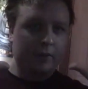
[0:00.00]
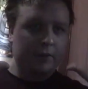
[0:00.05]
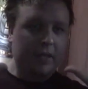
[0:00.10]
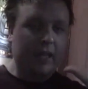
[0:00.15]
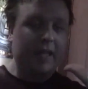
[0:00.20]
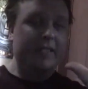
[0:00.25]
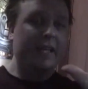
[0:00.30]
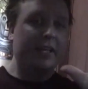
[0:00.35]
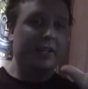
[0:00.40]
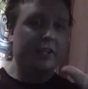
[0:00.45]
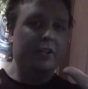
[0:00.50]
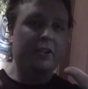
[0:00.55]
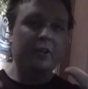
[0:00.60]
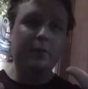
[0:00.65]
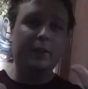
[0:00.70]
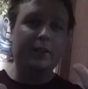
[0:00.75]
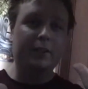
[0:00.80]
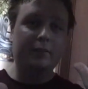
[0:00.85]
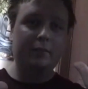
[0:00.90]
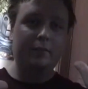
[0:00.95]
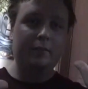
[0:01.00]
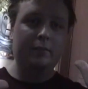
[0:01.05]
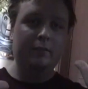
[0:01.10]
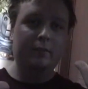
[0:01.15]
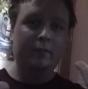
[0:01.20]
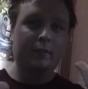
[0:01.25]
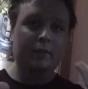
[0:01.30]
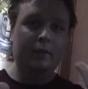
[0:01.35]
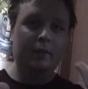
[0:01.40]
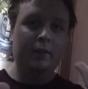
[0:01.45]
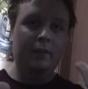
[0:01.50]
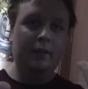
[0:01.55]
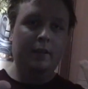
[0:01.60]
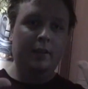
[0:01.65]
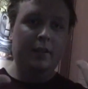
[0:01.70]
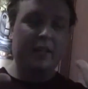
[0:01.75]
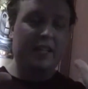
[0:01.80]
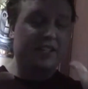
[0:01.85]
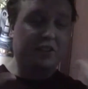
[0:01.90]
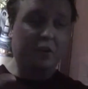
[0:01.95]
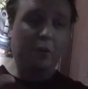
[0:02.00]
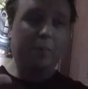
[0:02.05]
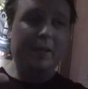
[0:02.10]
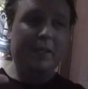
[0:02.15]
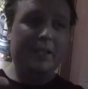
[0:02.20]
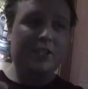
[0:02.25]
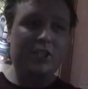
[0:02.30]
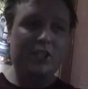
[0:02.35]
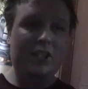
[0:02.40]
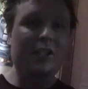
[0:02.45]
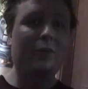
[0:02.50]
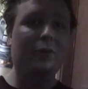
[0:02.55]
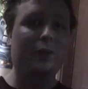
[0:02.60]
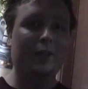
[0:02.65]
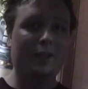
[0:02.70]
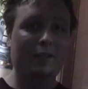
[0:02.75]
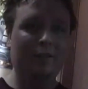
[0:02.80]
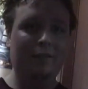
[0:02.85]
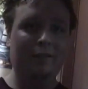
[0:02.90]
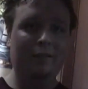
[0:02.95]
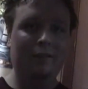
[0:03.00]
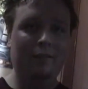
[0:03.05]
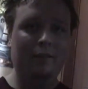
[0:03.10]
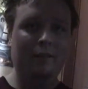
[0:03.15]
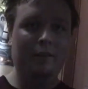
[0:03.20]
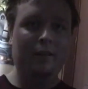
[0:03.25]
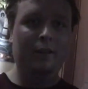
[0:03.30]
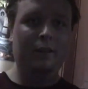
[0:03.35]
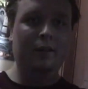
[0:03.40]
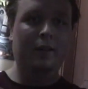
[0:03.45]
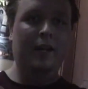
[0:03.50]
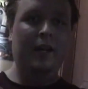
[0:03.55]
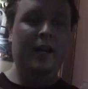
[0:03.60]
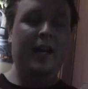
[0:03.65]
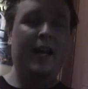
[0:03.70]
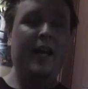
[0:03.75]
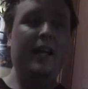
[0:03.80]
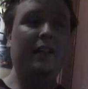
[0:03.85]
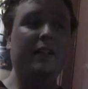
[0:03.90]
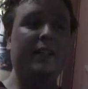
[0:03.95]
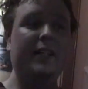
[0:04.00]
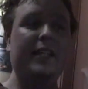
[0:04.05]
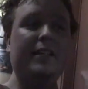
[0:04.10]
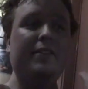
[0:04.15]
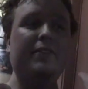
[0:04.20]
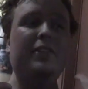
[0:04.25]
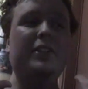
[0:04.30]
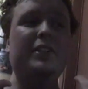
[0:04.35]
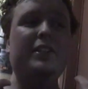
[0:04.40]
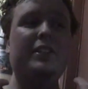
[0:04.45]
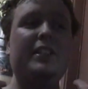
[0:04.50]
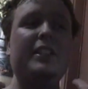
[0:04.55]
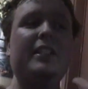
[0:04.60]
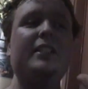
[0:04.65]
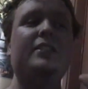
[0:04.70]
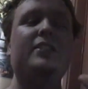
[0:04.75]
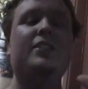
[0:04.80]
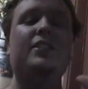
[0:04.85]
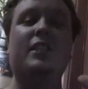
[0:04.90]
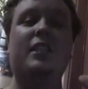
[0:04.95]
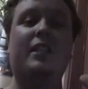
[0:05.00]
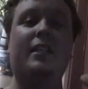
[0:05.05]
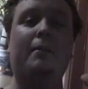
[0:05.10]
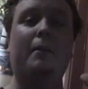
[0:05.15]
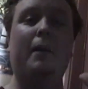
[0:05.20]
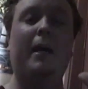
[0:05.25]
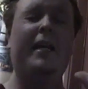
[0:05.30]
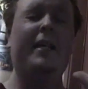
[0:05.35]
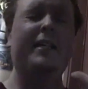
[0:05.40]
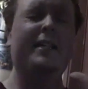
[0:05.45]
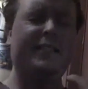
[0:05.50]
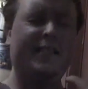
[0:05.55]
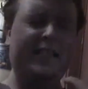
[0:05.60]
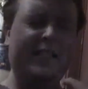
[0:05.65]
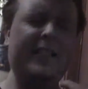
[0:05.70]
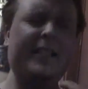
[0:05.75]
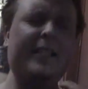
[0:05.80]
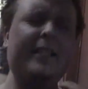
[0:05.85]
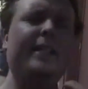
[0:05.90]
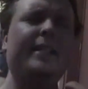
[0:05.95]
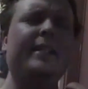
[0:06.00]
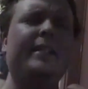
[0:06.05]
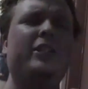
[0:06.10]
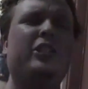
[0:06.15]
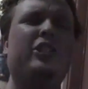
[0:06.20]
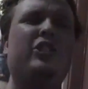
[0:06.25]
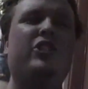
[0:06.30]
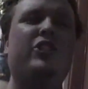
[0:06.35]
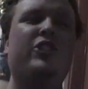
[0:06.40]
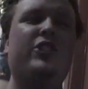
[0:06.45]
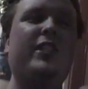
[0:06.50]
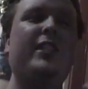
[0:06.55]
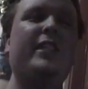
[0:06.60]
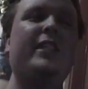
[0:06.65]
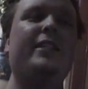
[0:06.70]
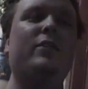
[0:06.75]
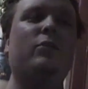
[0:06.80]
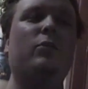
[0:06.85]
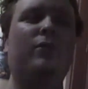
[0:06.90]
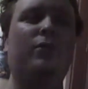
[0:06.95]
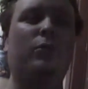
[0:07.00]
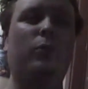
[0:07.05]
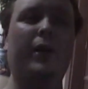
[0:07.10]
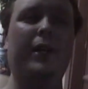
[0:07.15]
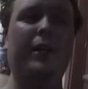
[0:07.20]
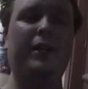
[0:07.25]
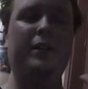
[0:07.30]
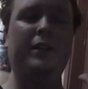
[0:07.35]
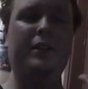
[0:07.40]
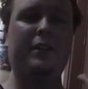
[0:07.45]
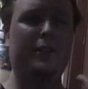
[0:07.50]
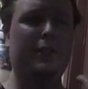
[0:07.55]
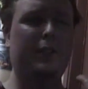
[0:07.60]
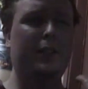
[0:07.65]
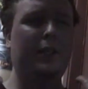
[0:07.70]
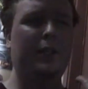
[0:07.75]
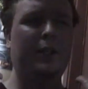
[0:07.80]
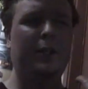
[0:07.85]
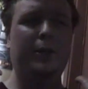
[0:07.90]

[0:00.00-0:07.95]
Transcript: That's how you do it. It's no big secret. Hell, even DC. DC, with one of the